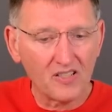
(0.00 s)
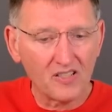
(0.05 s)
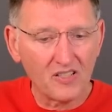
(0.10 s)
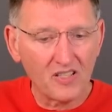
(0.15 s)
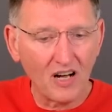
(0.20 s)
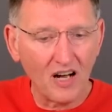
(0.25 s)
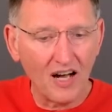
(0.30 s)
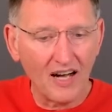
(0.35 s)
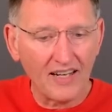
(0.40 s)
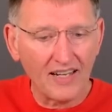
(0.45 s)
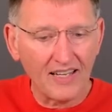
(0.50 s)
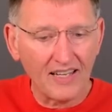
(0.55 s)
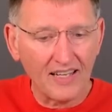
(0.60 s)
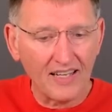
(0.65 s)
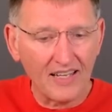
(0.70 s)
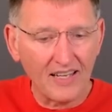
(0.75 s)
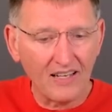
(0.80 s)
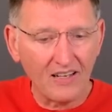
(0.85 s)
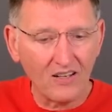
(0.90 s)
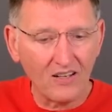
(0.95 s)
John
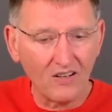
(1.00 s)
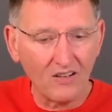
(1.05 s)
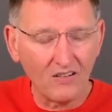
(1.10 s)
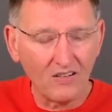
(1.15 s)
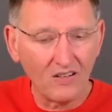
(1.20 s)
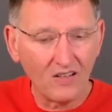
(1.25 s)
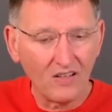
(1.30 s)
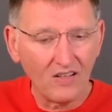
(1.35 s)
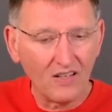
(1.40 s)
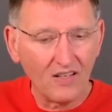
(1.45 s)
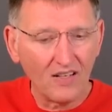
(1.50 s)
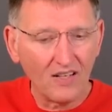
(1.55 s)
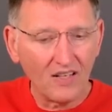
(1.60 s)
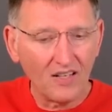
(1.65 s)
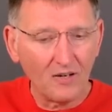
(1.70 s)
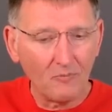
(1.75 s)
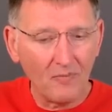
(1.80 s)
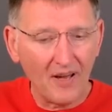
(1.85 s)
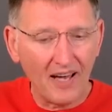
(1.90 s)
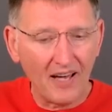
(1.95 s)
Gill,
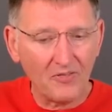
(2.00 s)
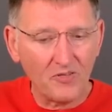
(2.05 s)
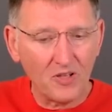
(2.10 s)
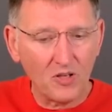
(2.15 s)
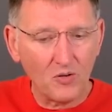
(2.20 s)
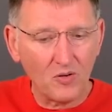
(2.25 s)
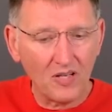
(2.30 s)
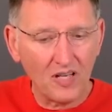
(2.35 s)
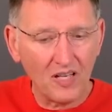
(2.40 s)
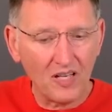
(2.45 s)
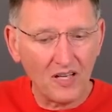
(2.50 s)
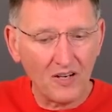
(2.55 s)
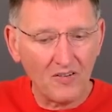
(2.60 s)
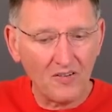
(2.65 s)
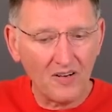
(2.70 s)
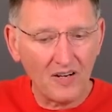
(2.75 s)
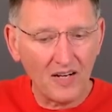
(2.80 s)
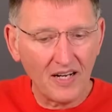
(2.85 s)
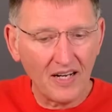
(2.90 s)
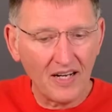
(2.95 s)
Matthew
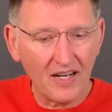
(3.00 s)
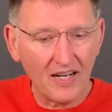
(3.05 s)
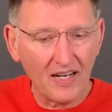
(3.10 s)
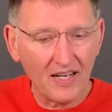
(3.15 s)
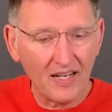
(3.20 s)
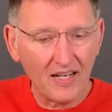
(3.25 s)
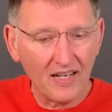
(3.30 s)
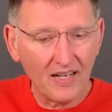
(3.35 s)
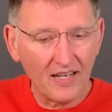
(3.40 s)
Henry,